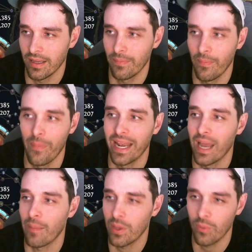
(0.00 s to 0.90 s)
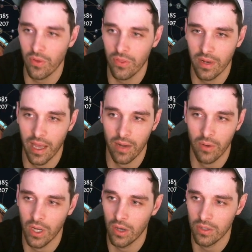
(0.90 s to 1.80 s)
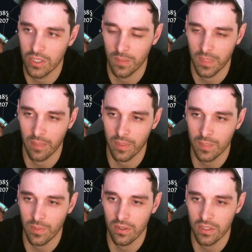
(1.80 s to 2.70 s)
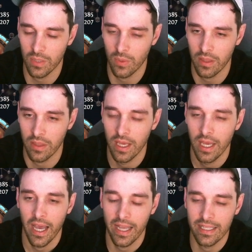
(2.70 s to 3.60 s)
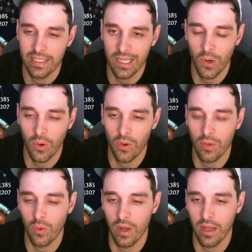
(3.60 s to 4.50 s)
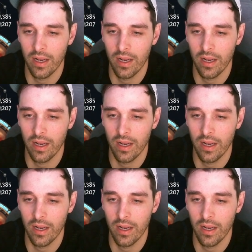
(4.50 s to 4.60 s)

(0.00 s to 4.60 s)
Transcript: May not be worth it. I don't know, just something I'm experiencing with. I did already run a